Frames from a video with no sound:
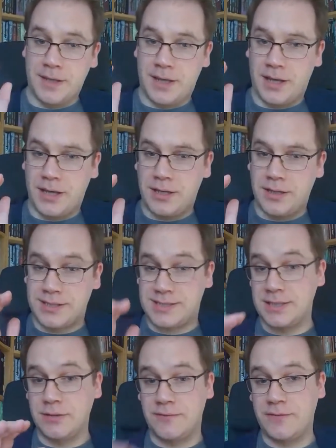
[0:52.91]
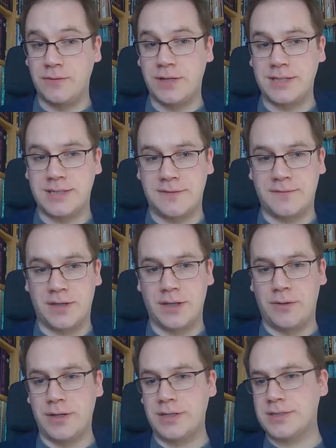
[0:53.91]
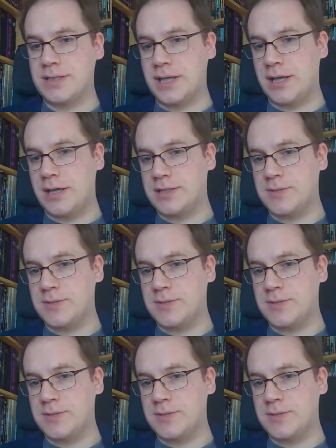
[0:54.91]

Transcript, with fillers: Uh, there's still a few days left to go on it, uh,